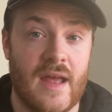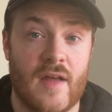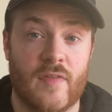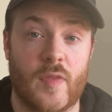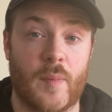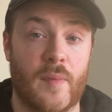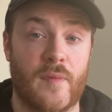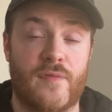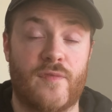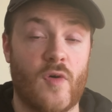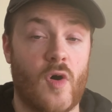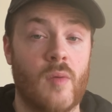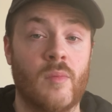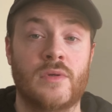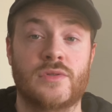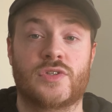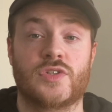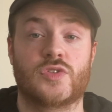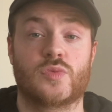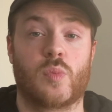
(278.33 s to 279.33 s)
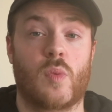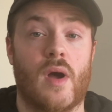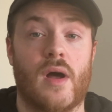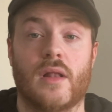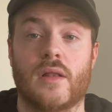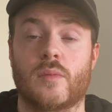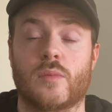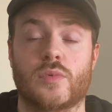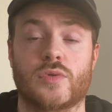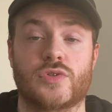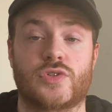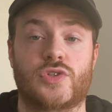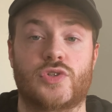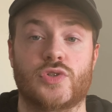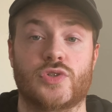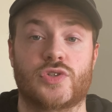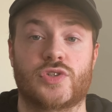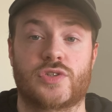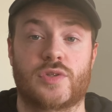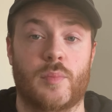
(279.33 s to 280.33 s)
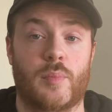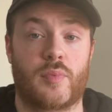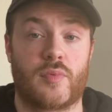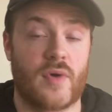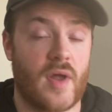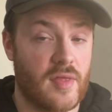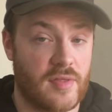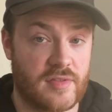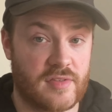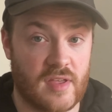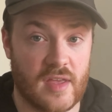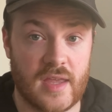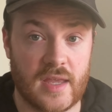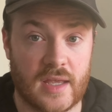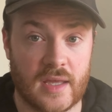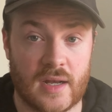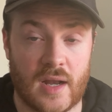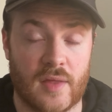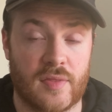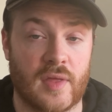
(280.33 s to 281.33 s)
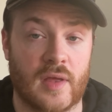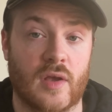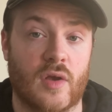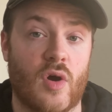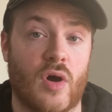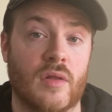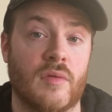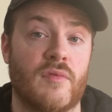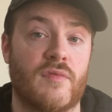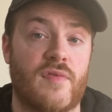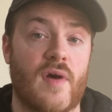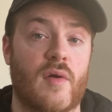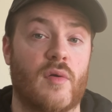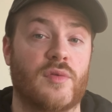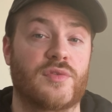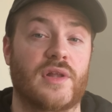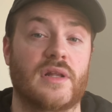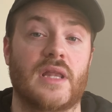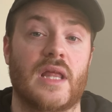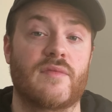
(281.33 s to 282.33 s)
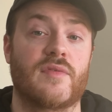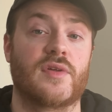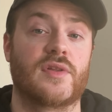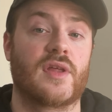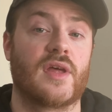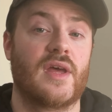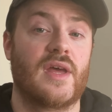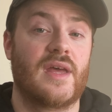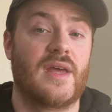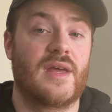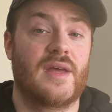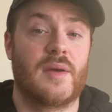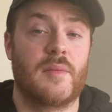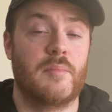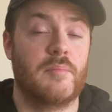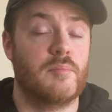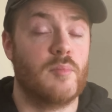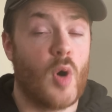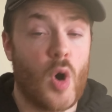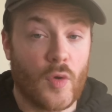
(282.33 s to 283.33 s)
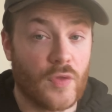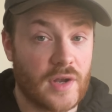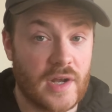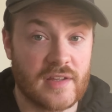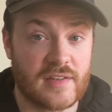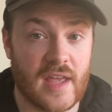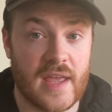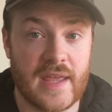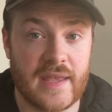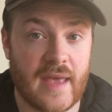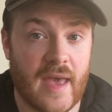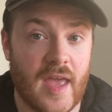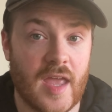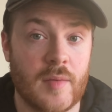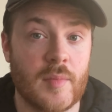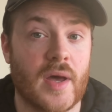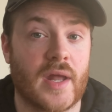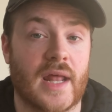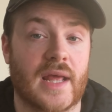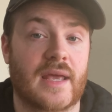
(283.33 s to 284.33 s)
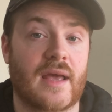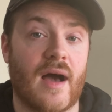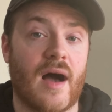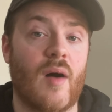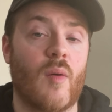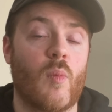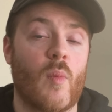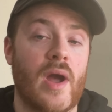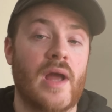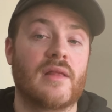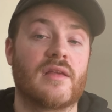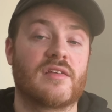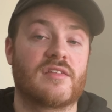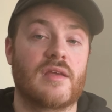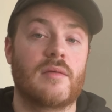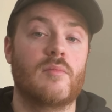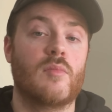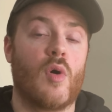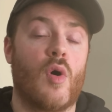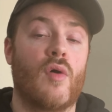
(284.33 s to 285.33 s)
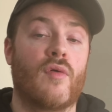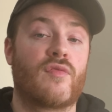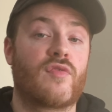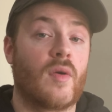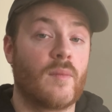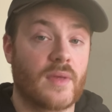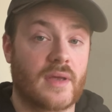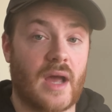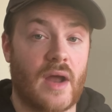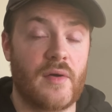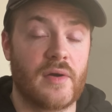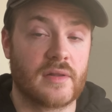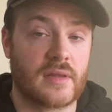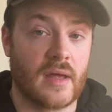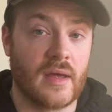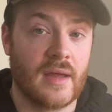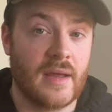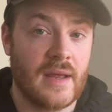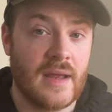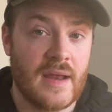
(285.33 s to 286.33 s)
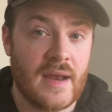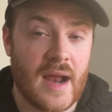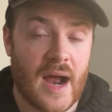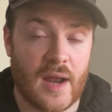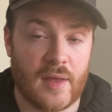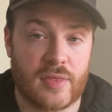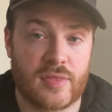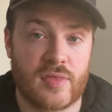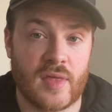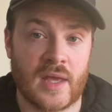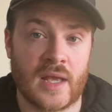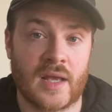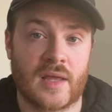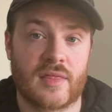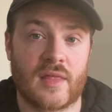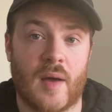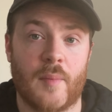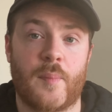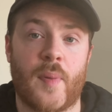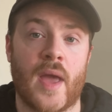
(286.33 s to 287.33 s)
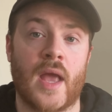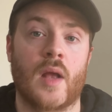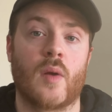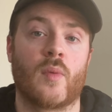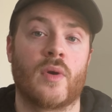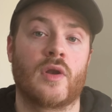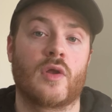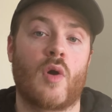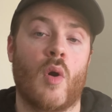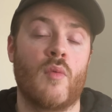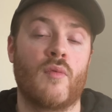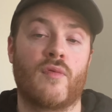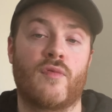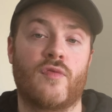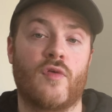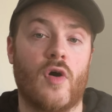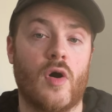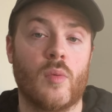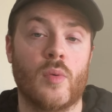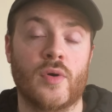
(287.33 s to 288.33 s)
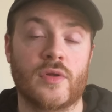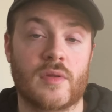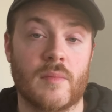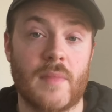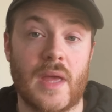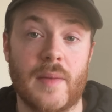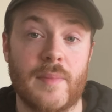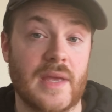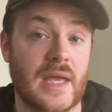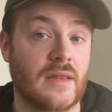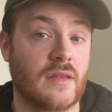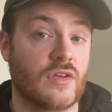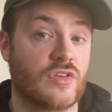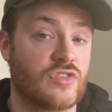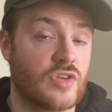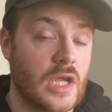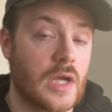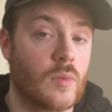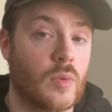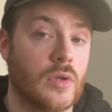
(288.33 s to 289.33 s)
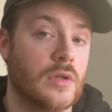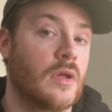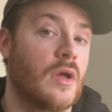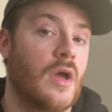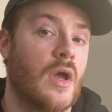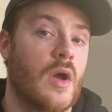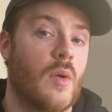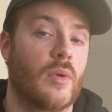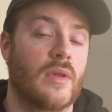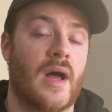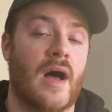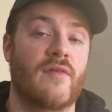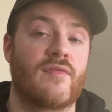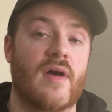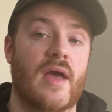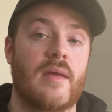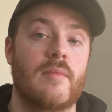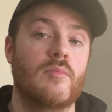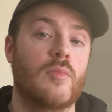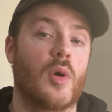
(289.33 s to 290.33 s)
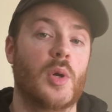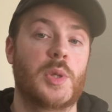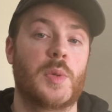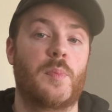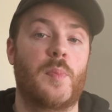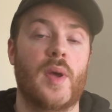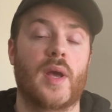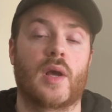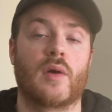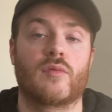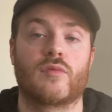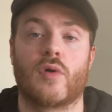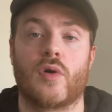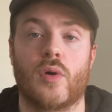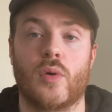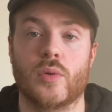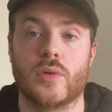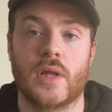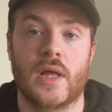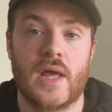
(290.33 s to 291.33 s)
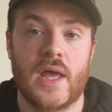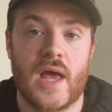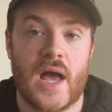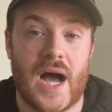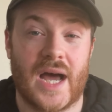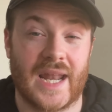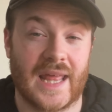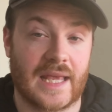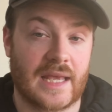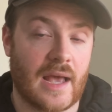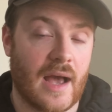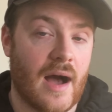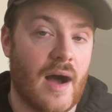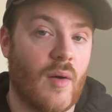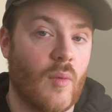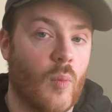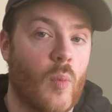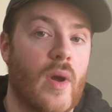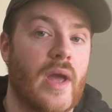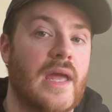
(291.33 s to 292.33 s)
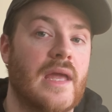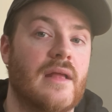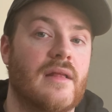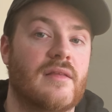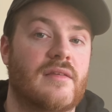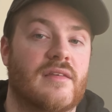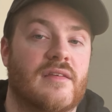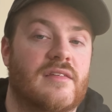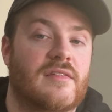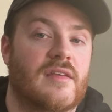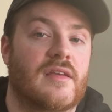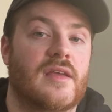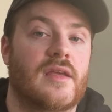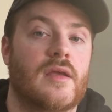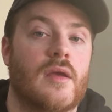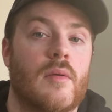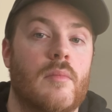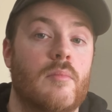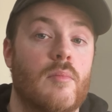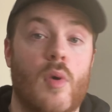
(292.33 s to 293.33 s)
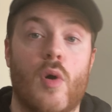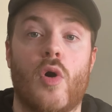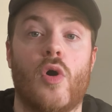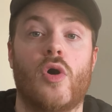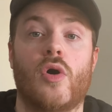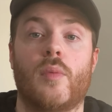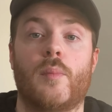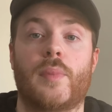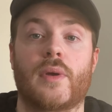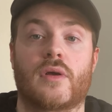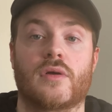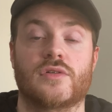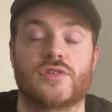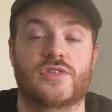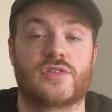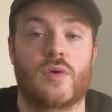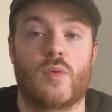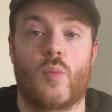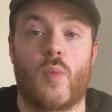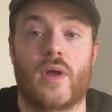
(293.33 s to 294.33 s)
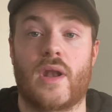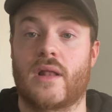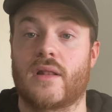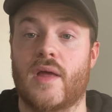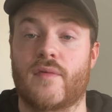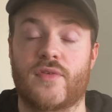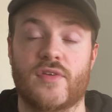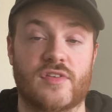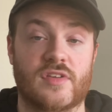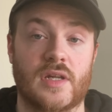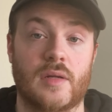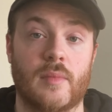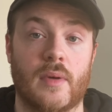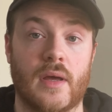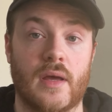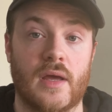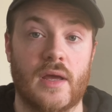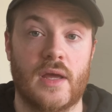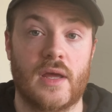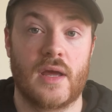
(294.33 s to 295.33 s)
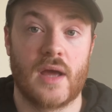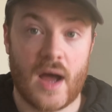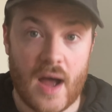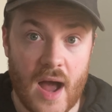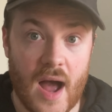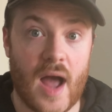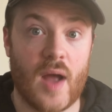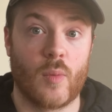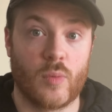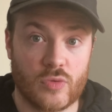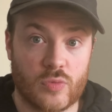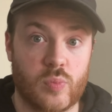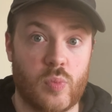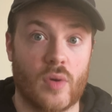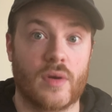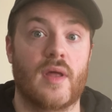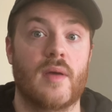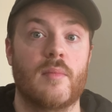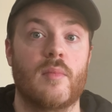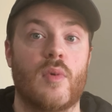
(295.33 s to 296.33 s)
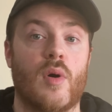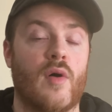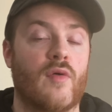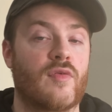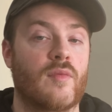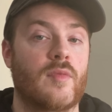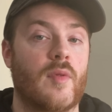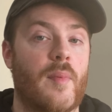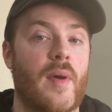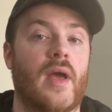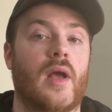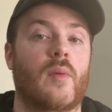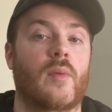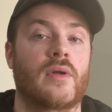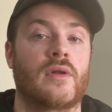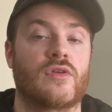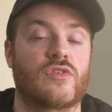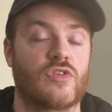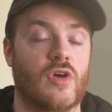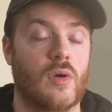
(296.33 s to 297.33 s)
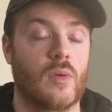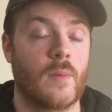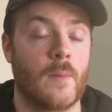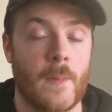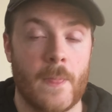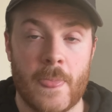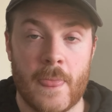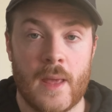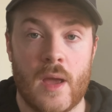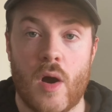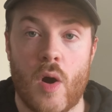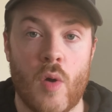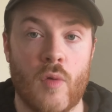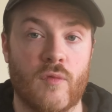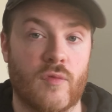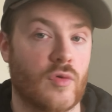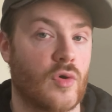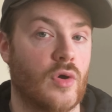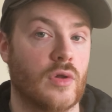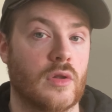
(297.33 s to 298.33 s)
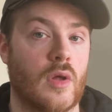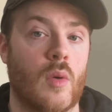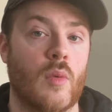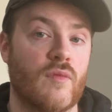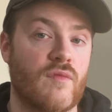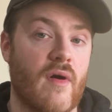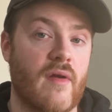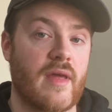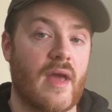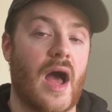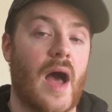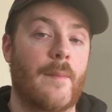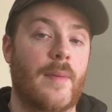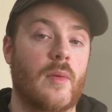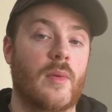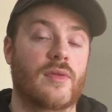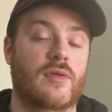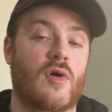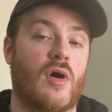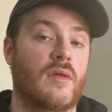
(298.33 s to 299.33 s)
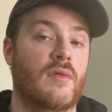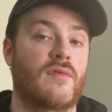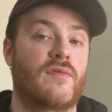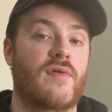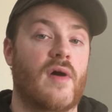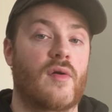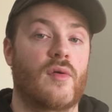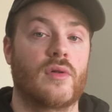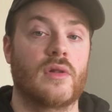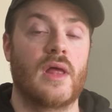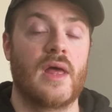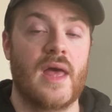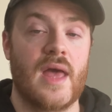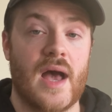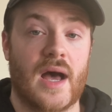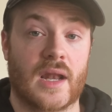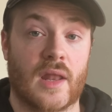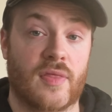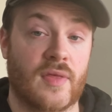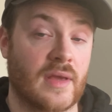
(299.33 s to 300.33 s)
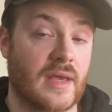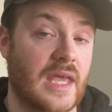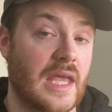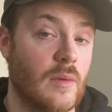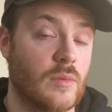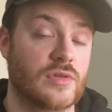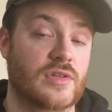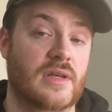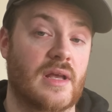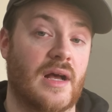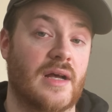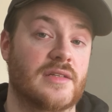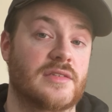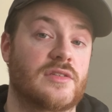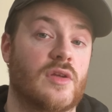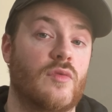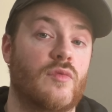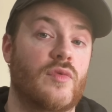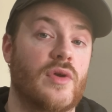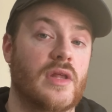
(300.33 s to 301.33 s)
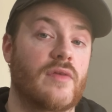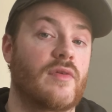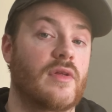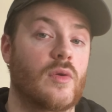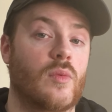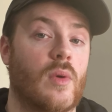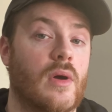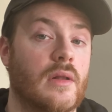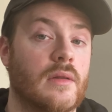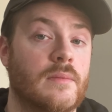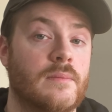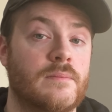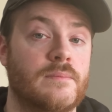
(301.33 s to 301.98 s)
The performance as well was just breathtaking. I think Colin Farrell delivered more than his A game and I can't wait to see more from the character. I think that Penguin going forward, maybe in the sequel, will have a much bigger role and I can't wait to see more because when I left the cinema I was wanting more from the Penguin. So overall though, very happy with Colin Farrell and I think he was cast really, really well.